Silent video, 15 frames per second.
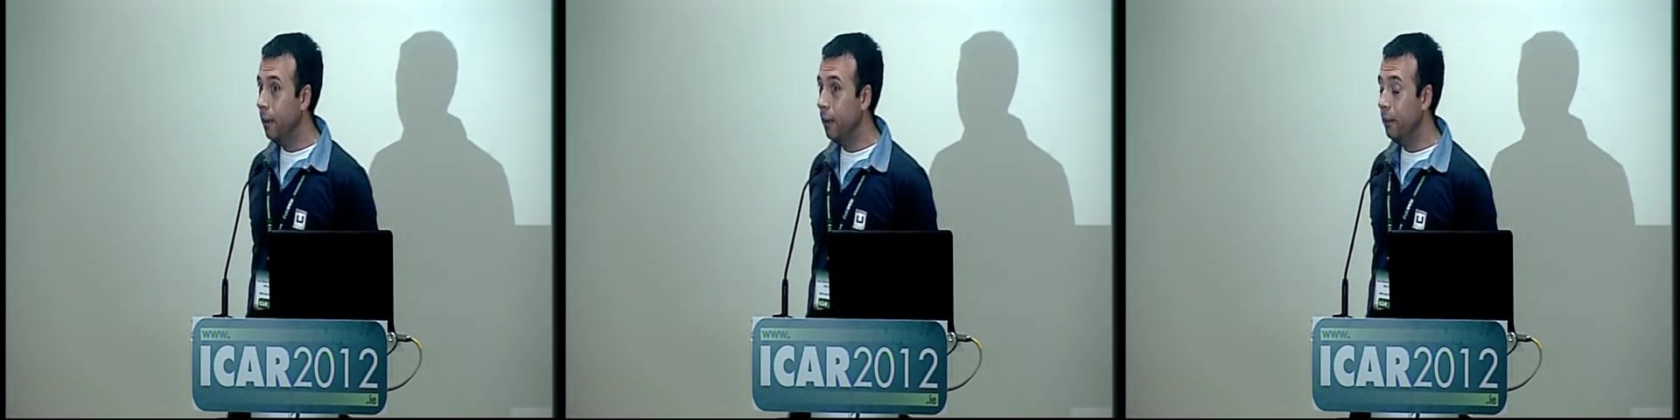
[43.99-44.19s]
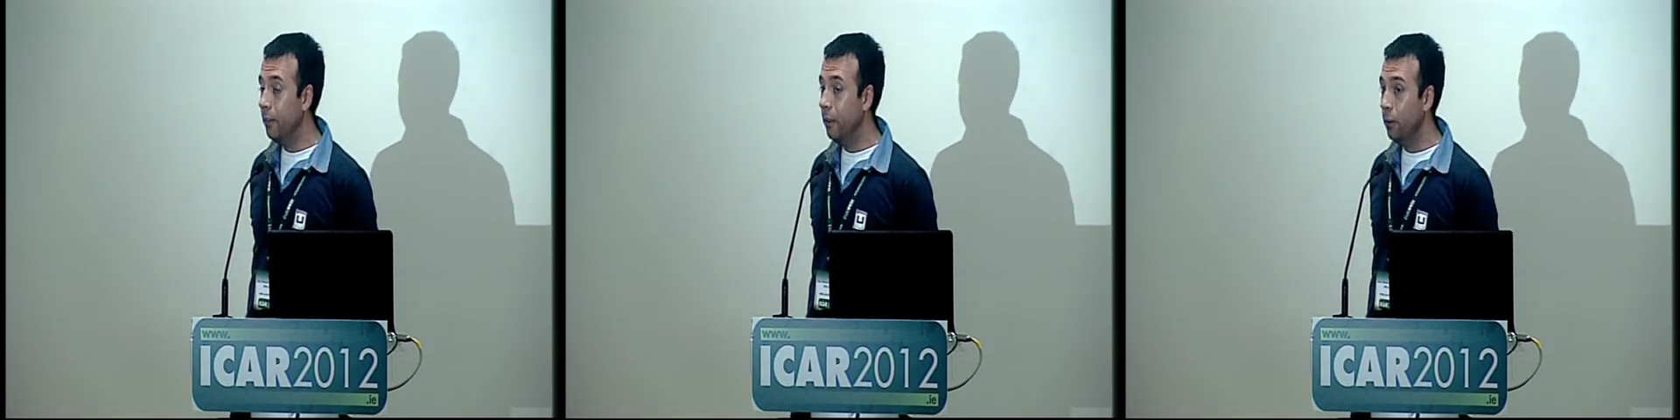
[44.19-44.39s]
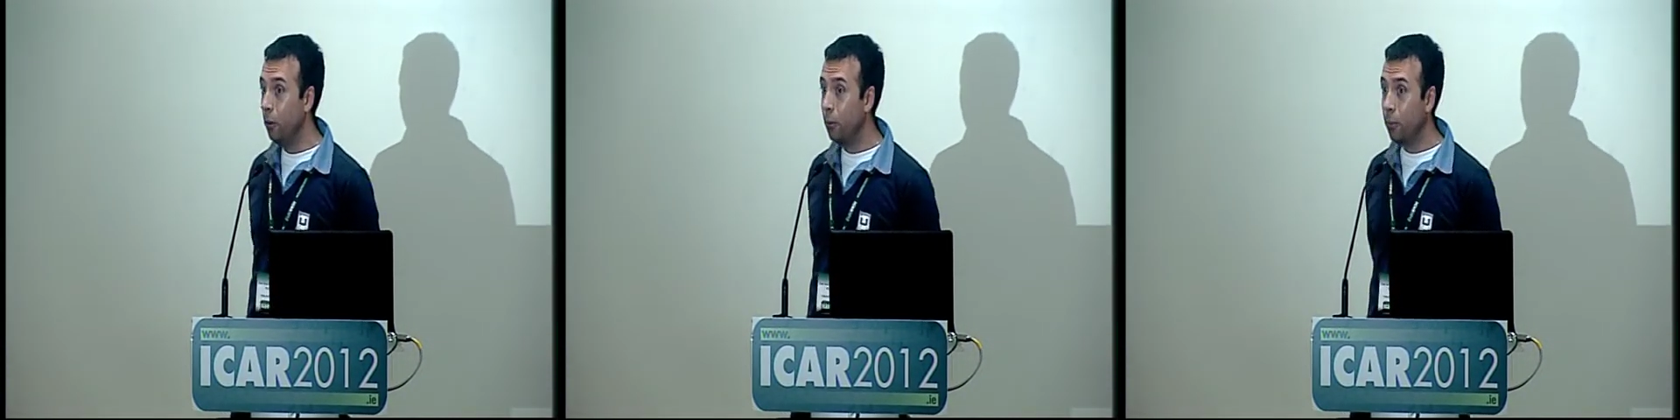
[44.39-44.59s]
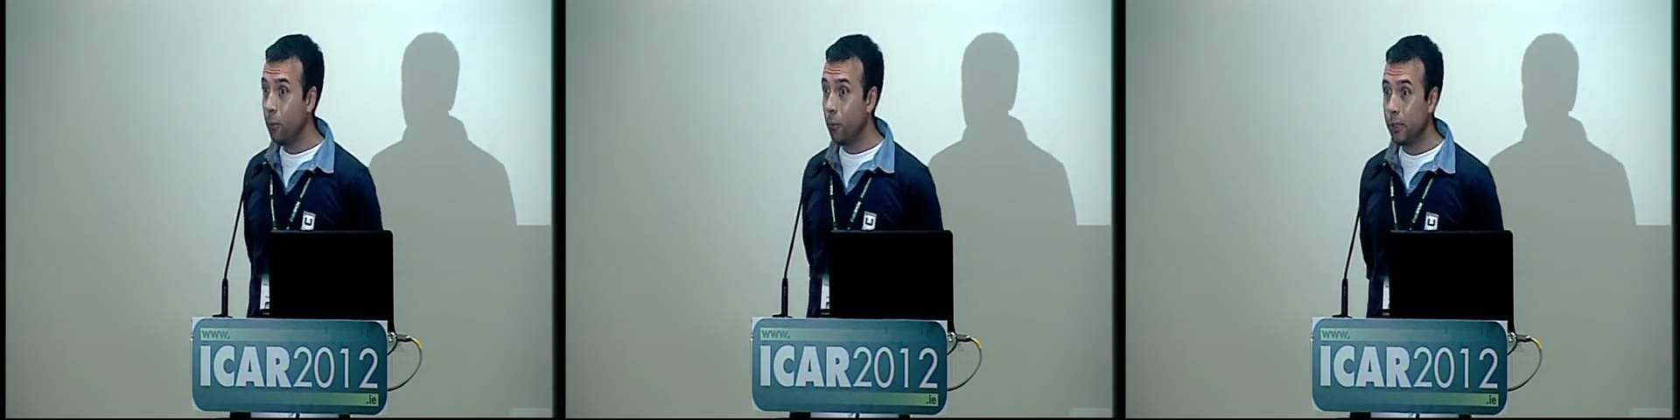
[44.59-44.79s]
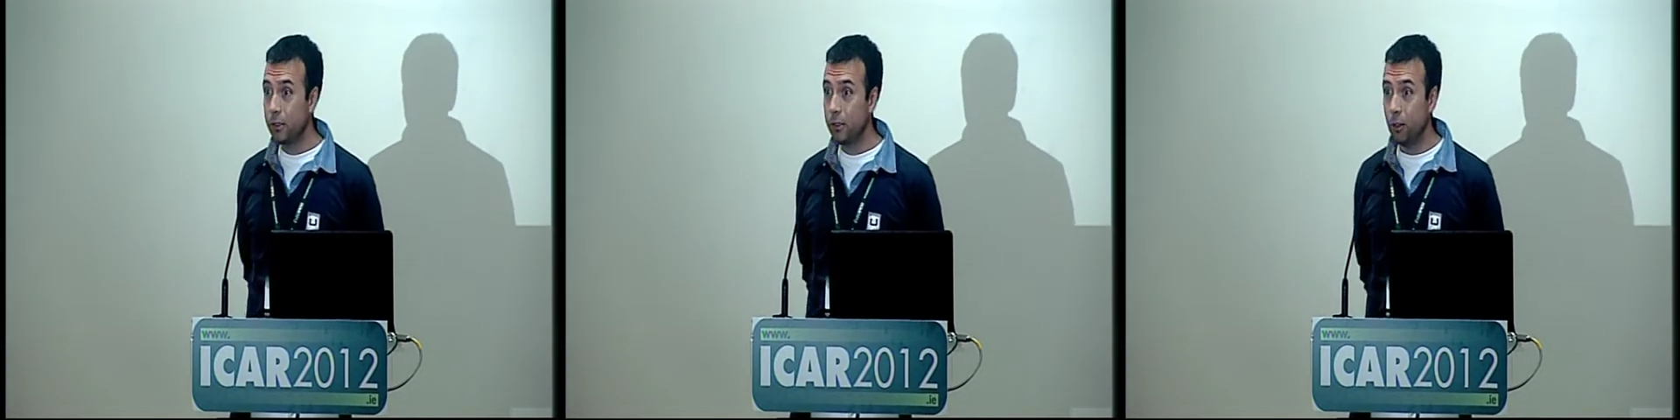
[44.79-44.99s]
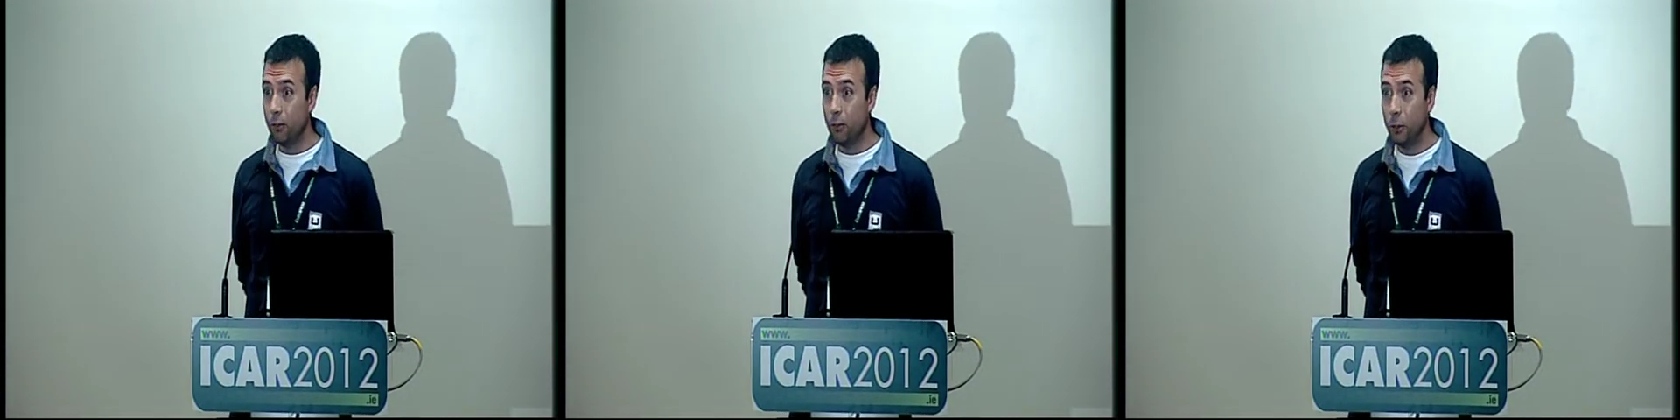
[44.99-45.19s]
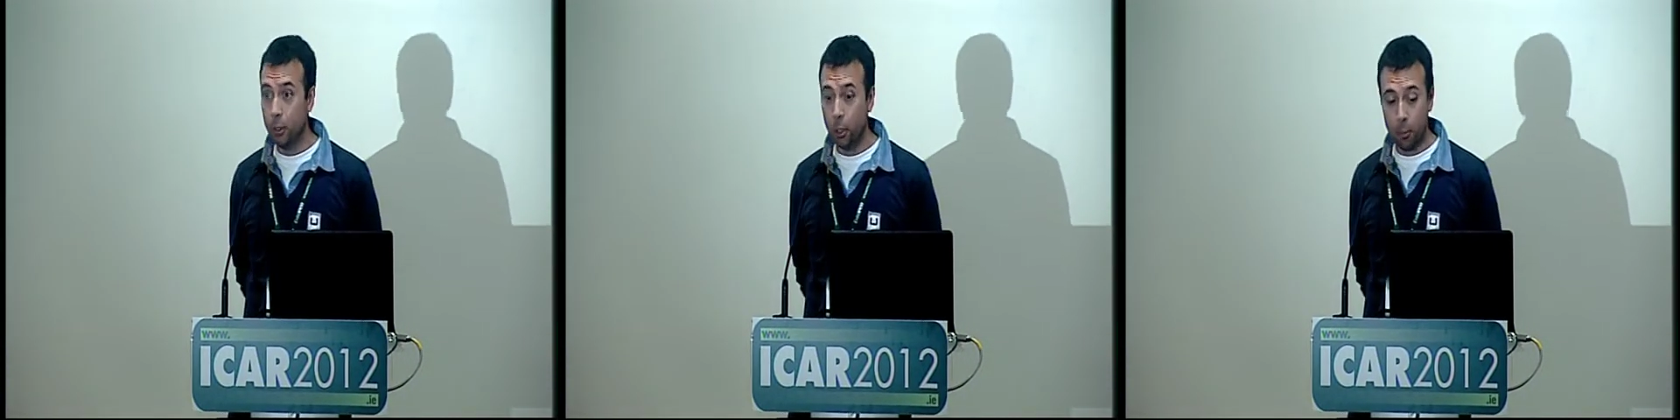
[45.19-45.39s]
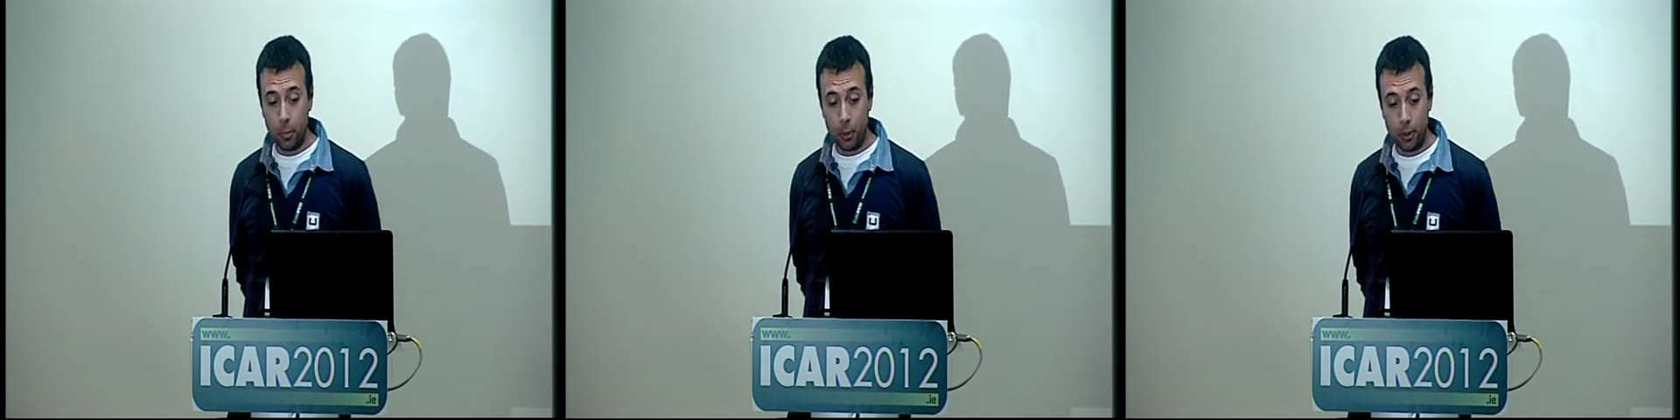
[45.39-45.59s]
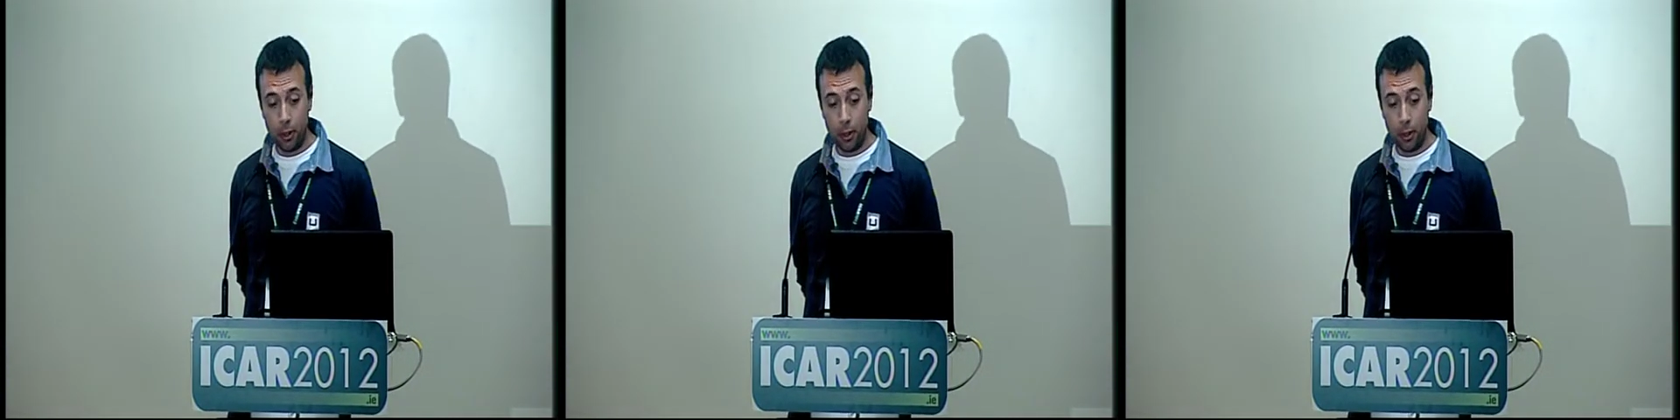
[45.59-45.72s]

the northwest of Europe